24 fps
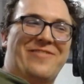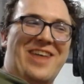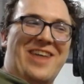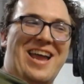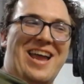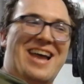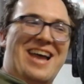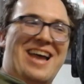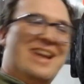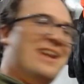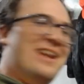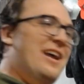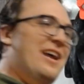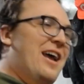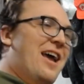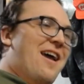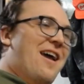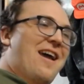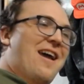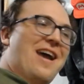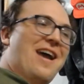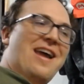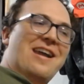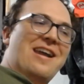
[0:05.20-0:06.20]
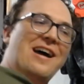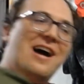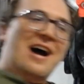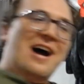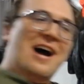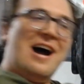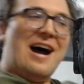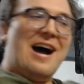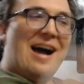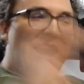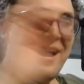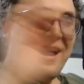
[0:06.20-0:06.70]
fan, and
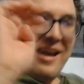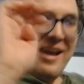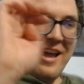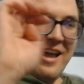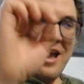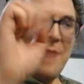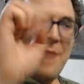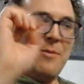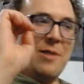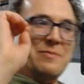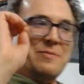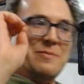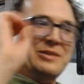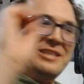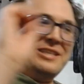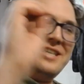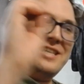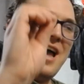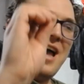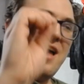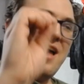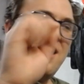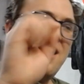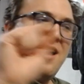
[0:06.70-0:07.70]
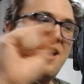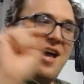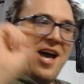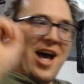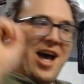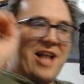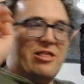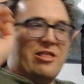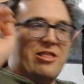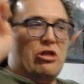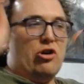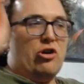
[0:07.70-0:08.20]
I am upset
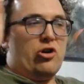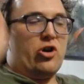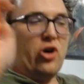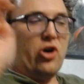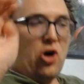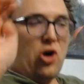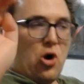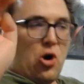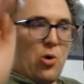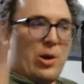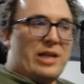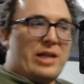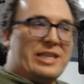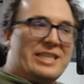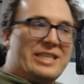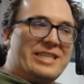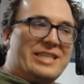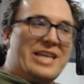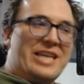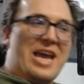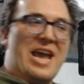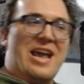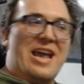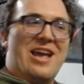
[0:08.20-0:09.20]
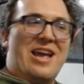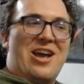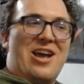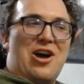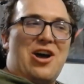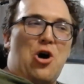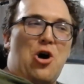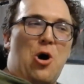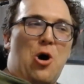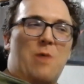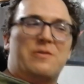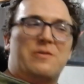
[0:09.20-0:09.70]
at the current state
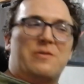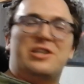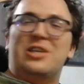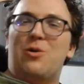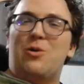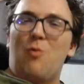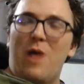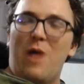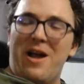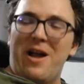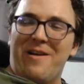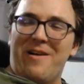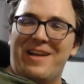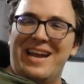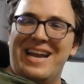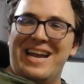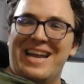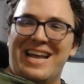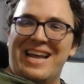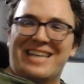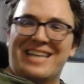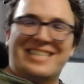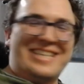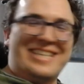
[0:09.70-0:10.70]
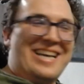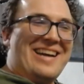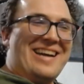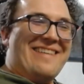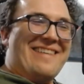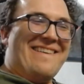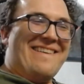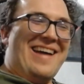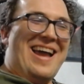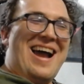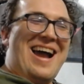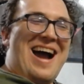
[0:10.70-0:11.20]
of Square Enix,
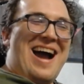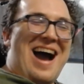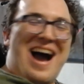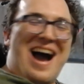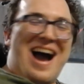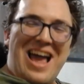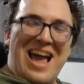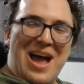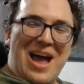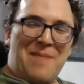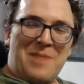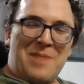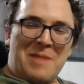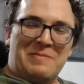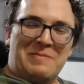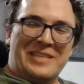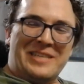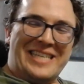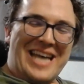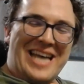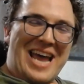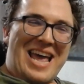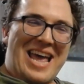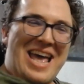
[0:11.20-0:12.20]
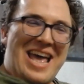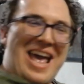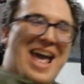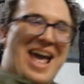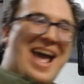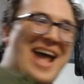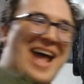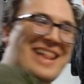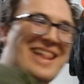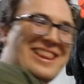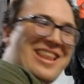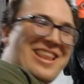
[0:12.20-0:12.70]
right? I am upset
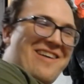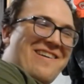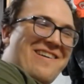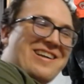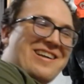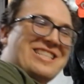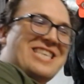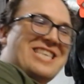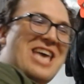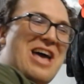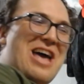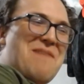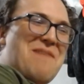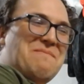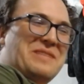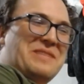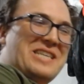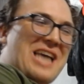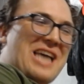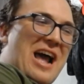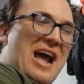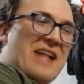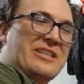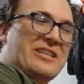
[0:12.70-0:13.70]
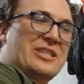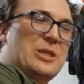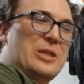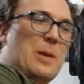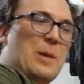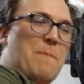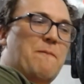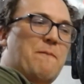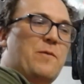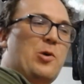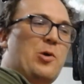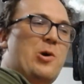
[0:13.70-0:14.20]
at their attempts at
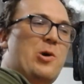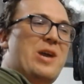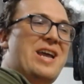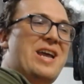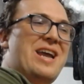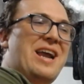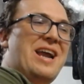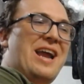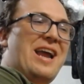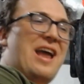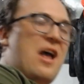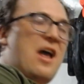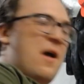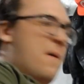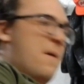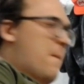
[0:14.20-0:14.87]
subverting